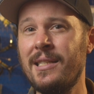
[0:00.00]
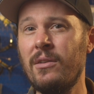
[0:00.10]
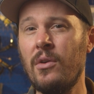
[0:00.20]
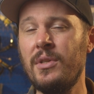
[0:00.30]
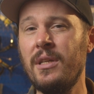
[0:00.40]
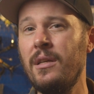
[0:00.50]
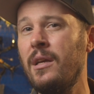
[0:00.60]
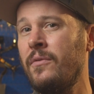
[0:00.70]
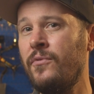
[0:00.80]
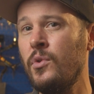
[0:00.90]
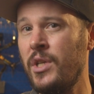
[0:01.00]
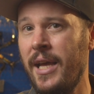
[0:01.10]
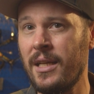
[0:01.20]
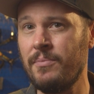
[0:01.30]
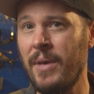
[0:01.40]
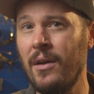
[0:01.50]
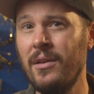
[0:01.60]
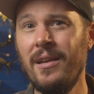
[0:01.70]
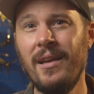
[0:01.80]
Zero-D in Fuji X mount.